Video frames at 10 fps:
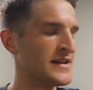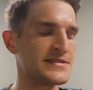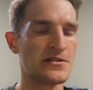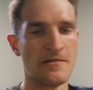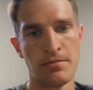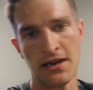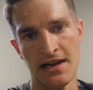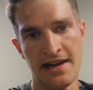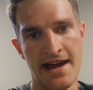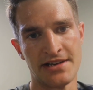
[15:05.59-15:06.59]
So
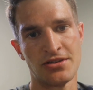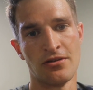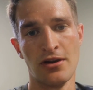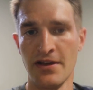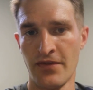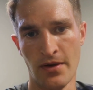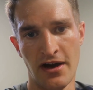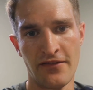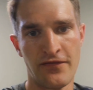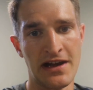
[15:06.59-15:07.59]
completely natural if you
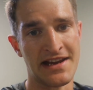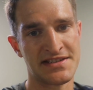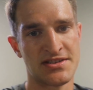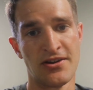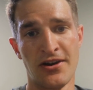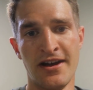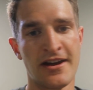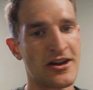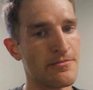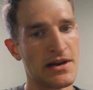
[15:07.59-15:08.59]
are feeling sore
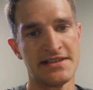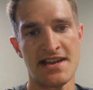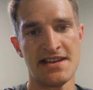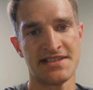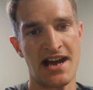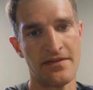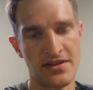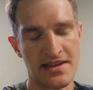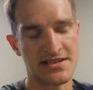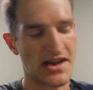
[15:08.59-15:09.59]
a couple of days
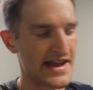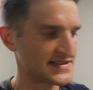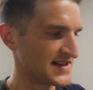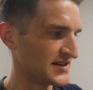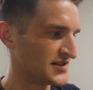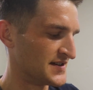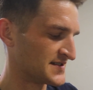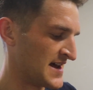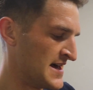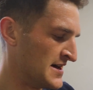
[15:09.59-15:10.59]
after these leg sessions.